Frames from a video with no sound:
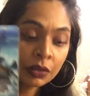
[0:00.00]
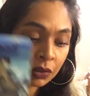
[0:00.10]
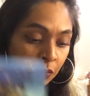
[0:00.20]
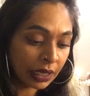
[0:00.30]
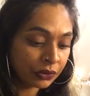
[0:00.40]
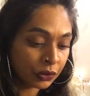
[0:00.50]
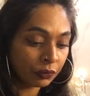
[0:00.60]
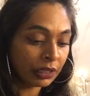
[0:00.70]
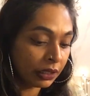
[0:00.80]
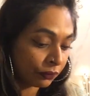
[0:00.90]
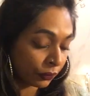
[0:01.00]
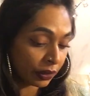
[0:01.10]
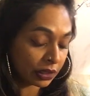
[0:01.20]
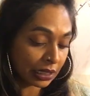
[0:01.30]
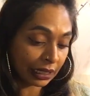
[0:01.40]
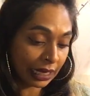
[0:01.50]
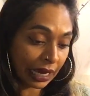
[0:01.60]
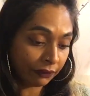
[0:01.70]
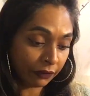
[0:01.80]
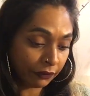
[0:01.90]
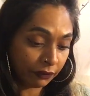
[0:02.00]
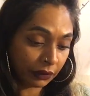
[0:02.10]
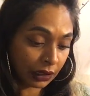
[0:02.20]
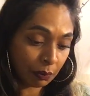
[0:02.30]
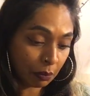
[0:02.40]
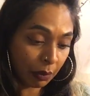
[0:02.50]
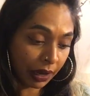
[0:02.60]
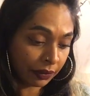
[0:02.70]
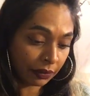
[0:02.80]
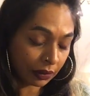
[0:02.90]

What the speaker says: So that's your reading for the second half of the month.